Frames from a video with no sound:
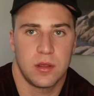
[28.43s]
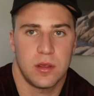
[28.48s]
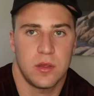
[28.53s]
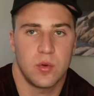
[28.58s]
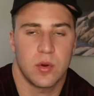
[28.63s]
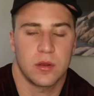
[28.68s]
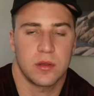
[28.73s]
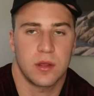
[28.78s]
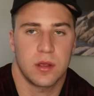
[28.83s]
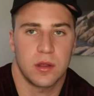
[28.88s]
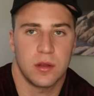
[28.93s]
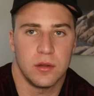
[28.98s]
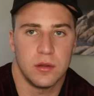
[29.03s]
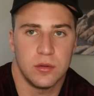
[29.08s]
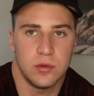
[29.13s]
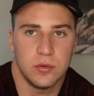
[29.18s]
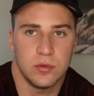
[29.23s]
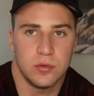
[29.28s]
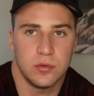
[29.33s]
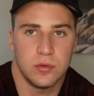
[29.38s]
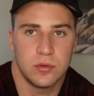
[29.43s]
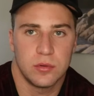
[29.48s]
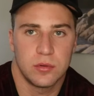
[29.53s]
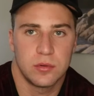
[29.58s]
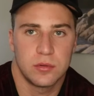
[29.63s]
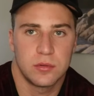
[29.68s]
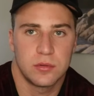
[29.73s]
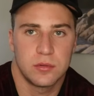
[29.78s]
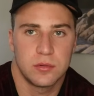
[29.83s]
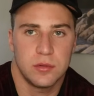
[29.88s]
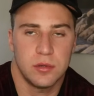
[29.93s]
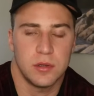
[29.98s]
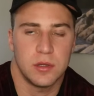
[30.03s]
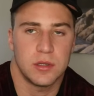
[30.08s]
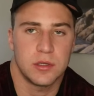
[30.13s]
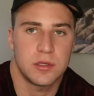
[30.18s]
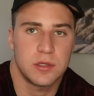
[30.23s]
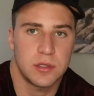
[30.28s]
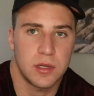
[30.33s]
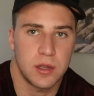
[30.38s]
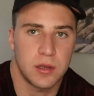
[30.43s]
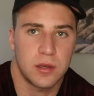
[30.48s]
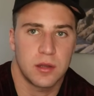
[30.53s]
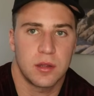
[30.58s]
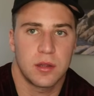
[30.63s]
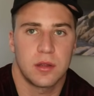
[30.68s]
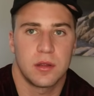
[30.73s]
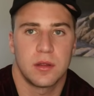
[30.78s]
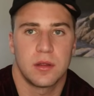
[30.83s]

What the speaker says: You are the glue to this shit.